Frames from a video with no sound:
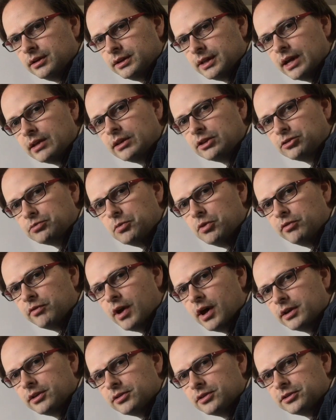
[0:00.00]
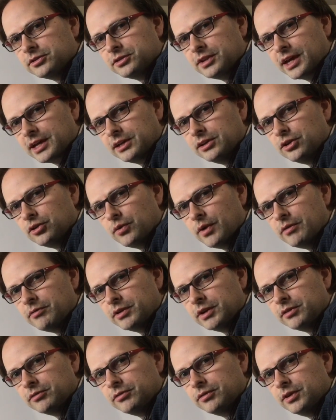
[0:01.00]
Now let's move on to the second
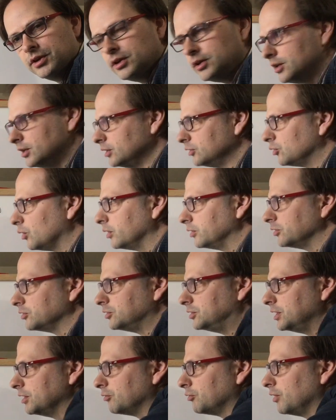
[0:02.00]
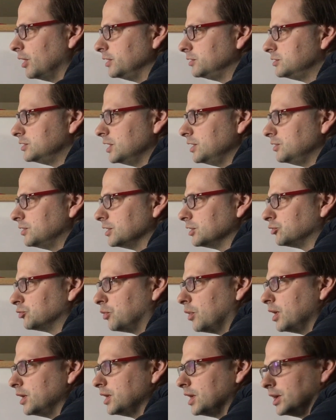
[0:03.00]
derivative. So I'll just differentiate this
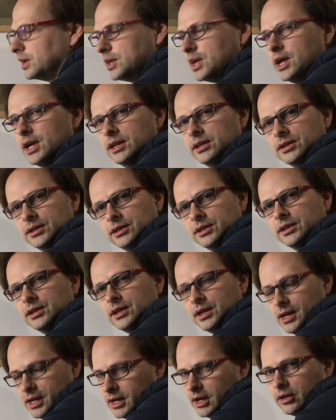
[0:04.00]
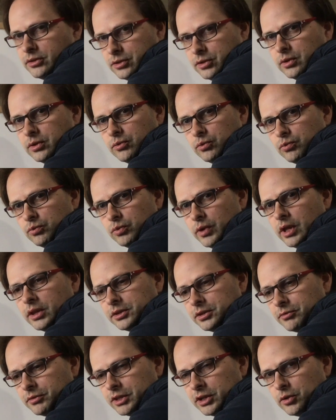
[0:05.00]
one again, and I'll do it
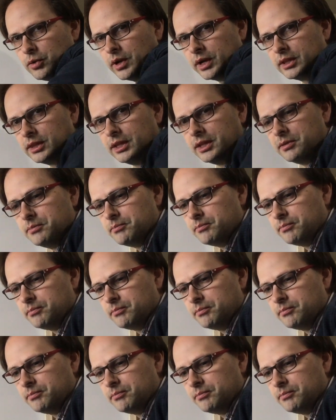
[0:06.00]
relatively quickly.